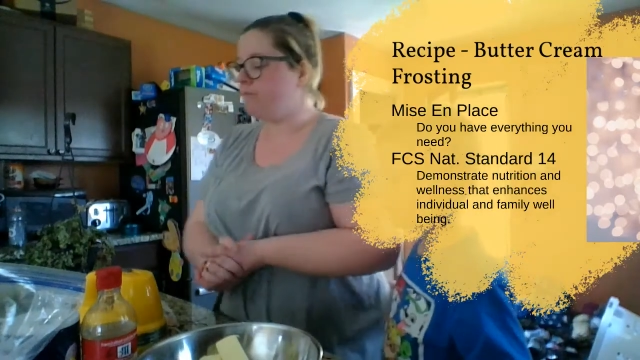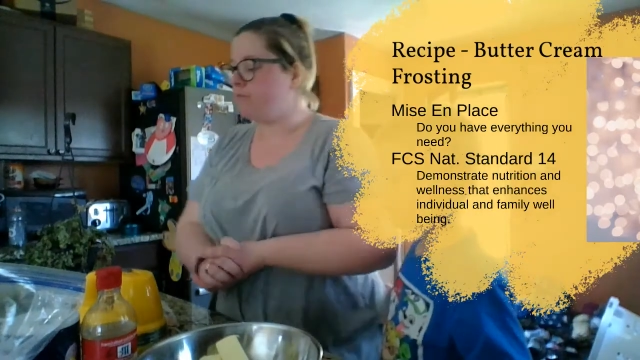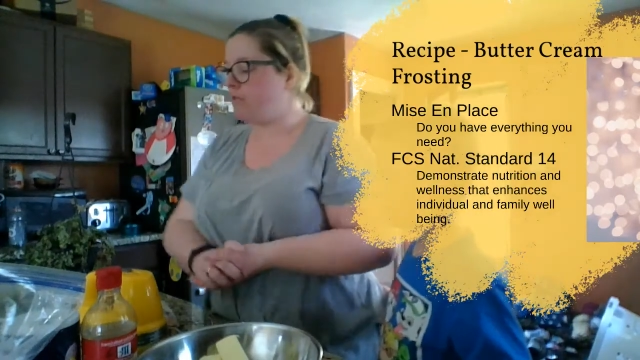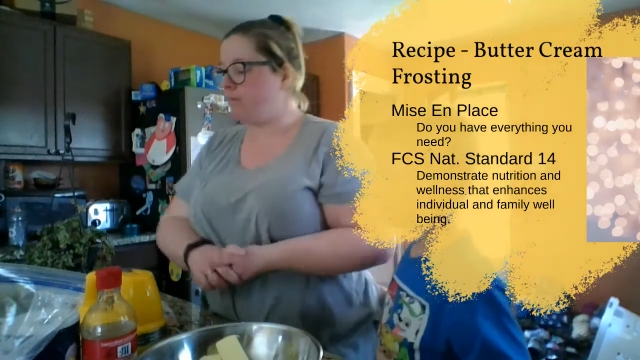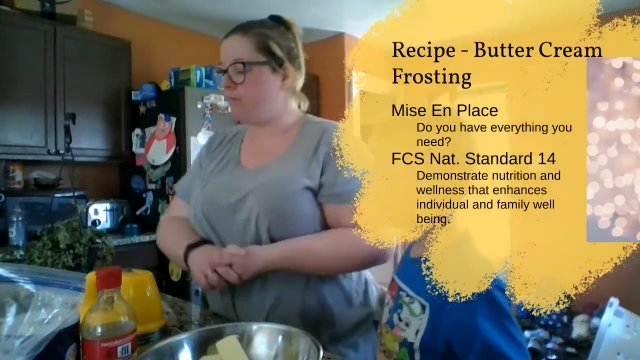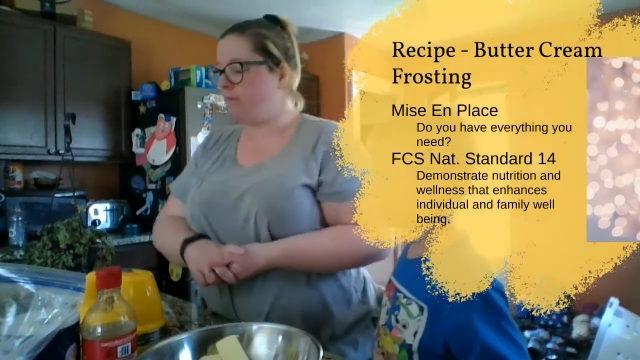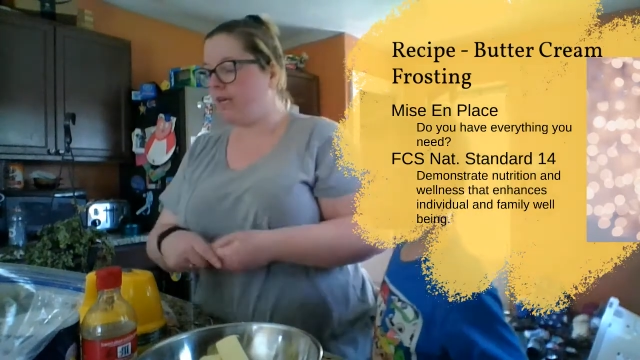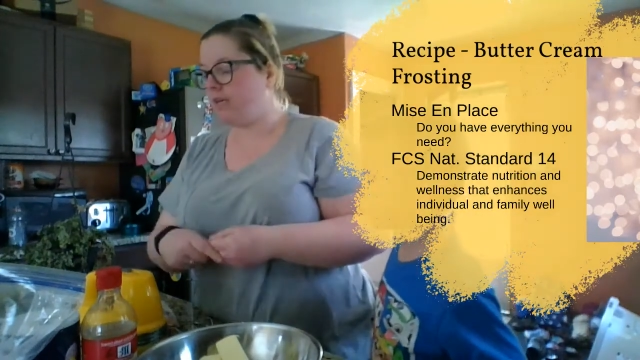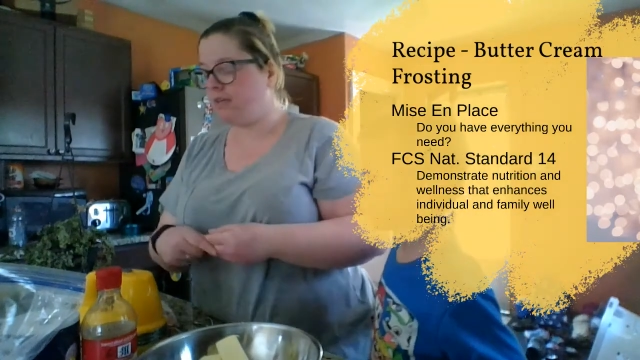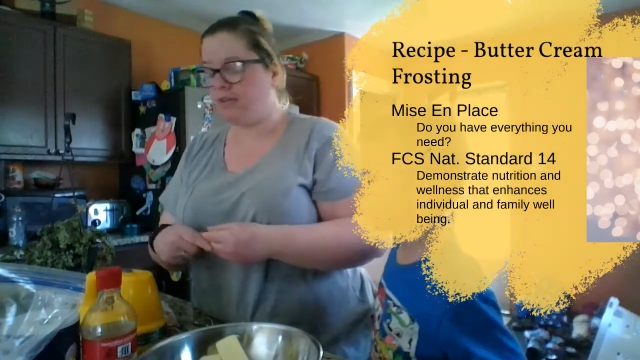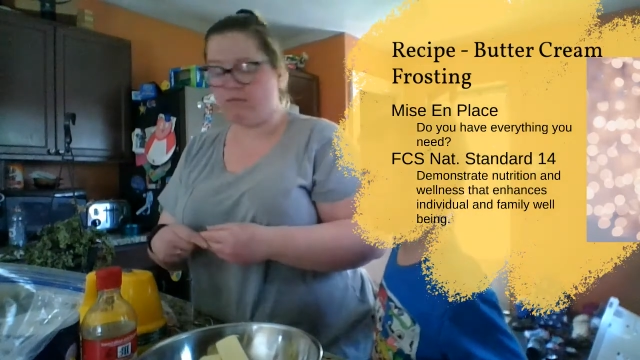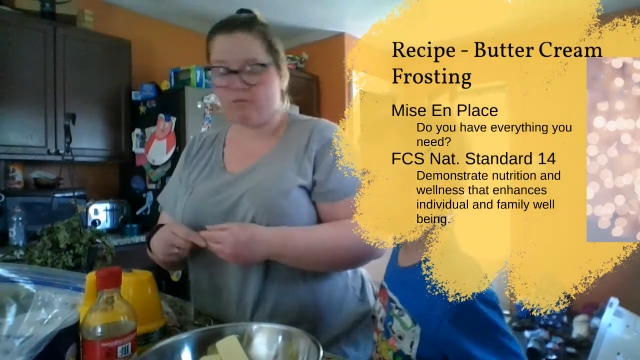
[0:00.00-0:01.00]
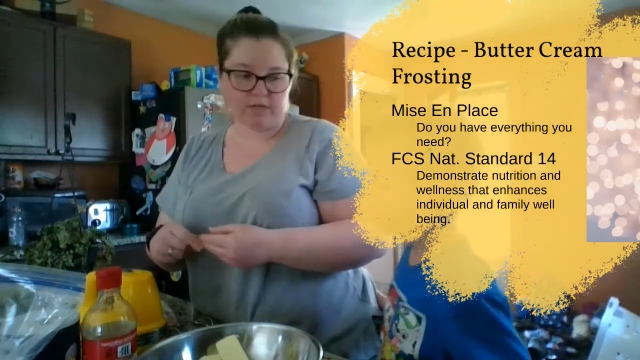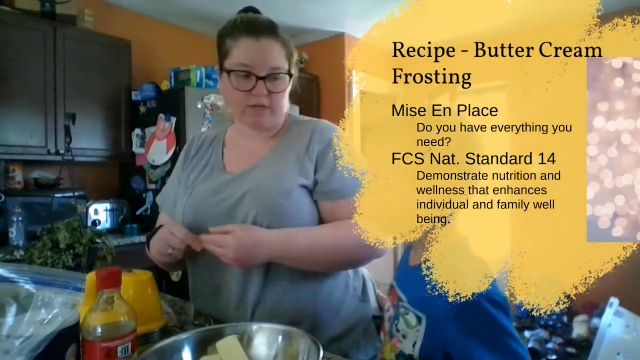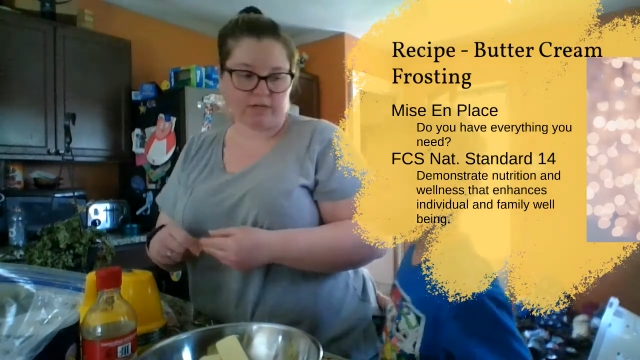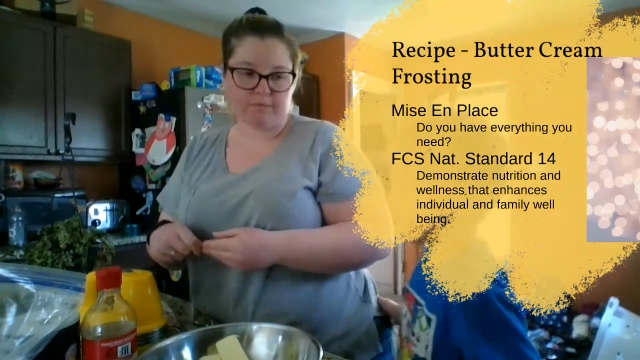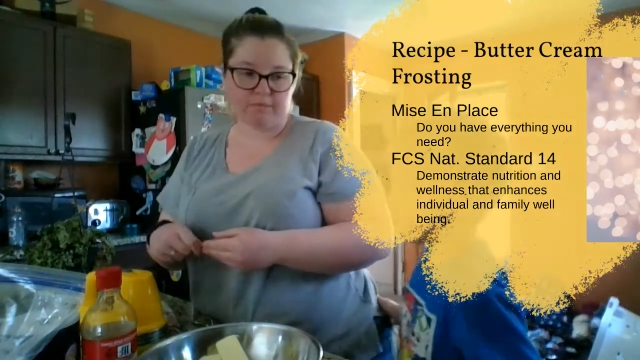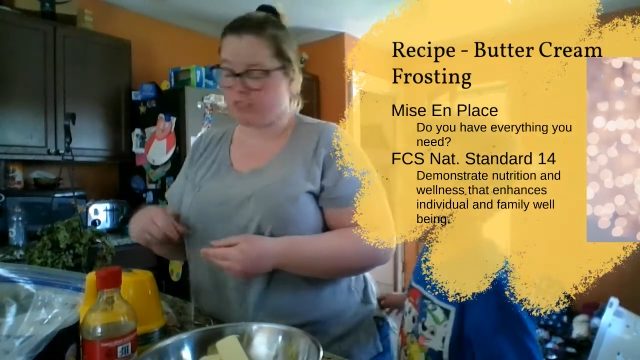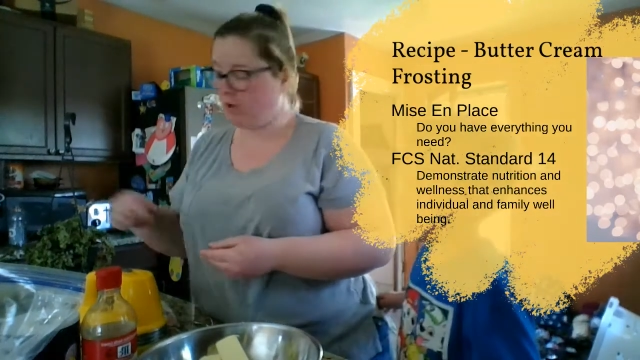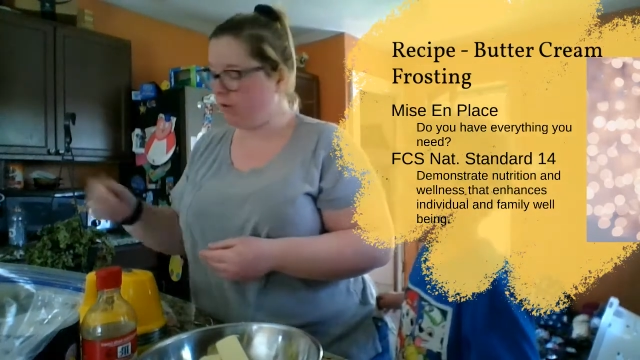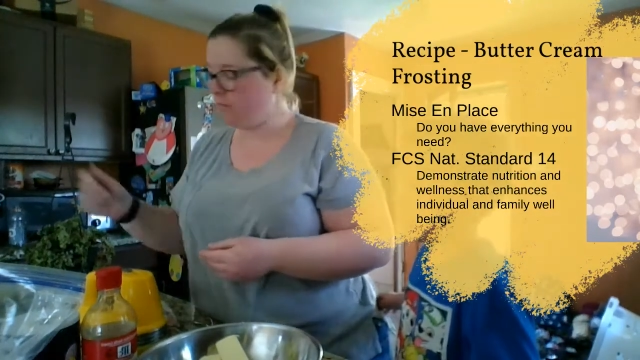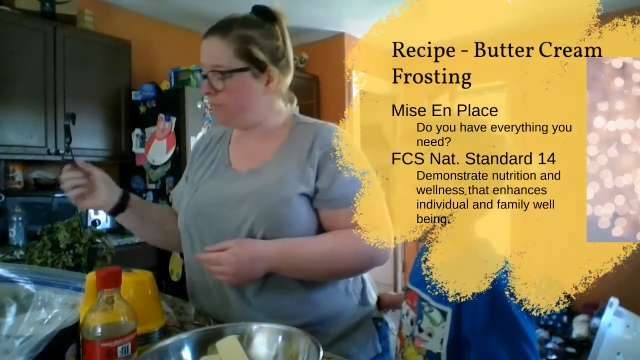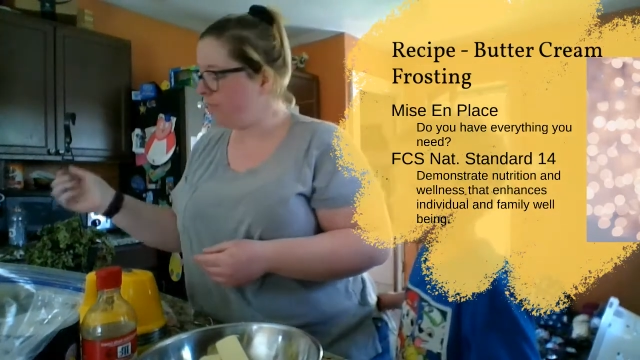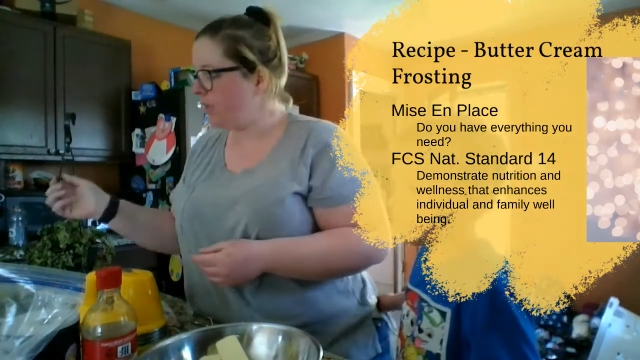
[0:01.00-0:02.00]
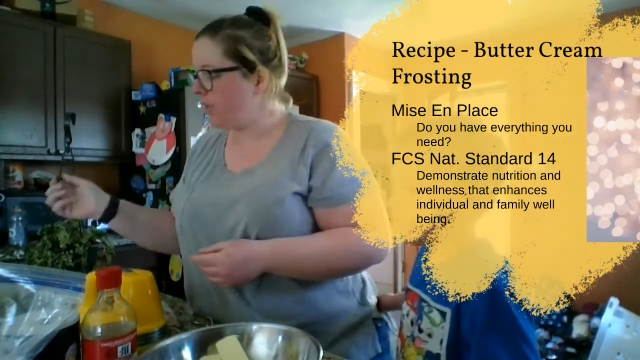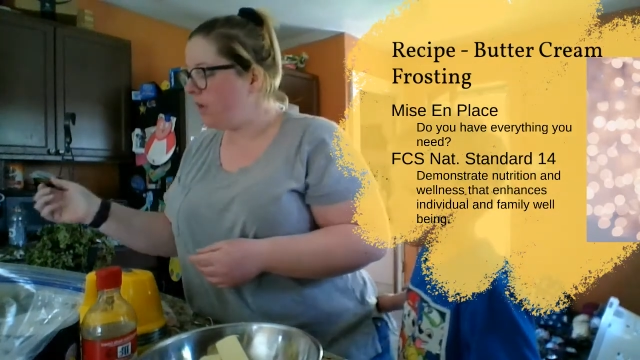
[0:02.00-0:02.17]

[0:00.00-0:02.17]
to make 1 cup of Crisco.